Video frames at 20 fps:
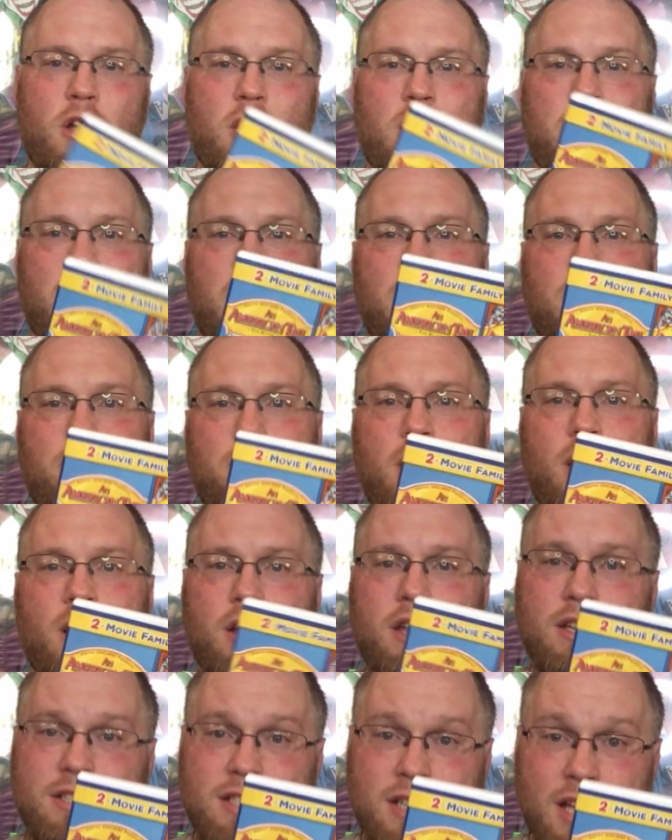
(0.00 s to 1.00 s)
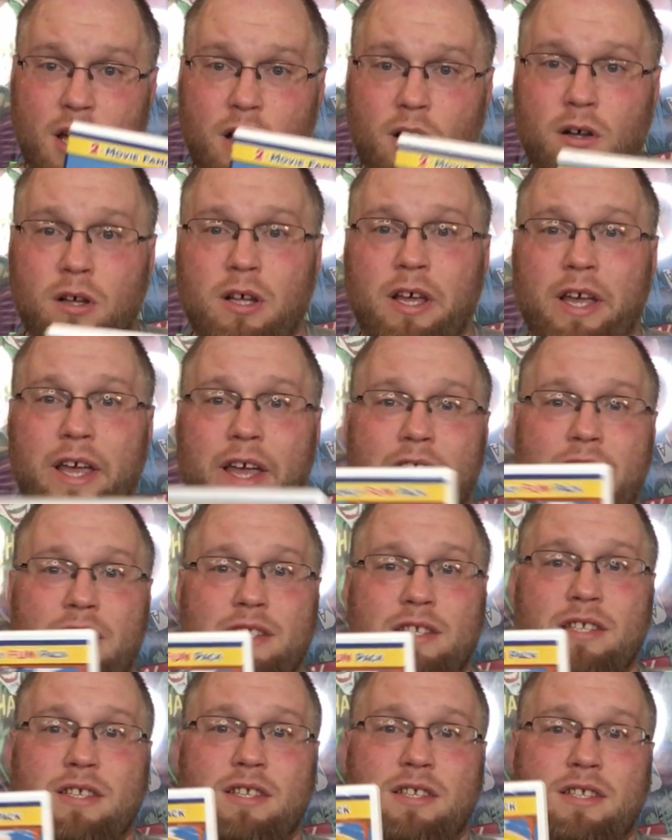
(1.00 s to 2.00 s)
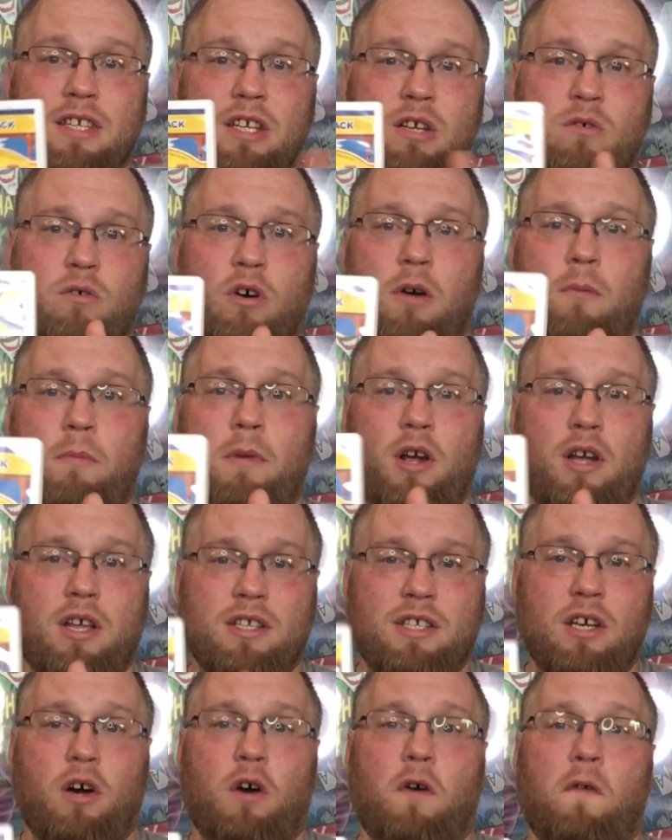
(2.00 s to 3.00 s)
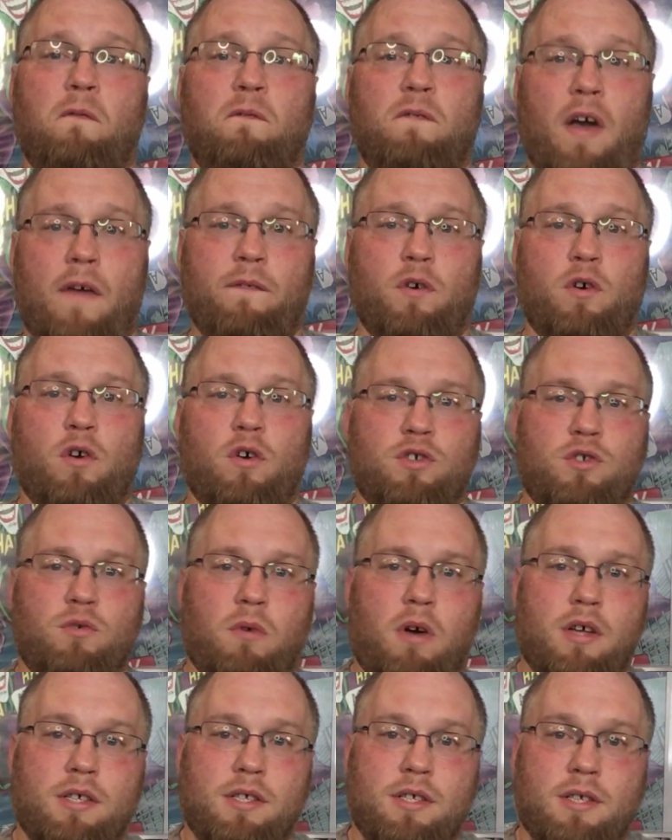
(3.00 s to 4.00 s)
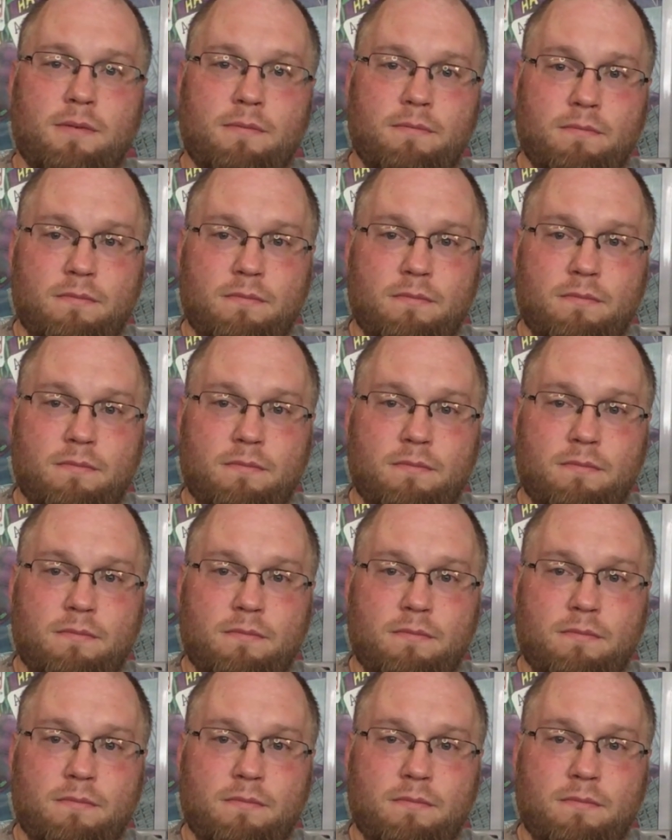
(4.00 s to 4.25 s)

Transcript: An American Tail, this is the sequel, American Tail, Fievel Goes West.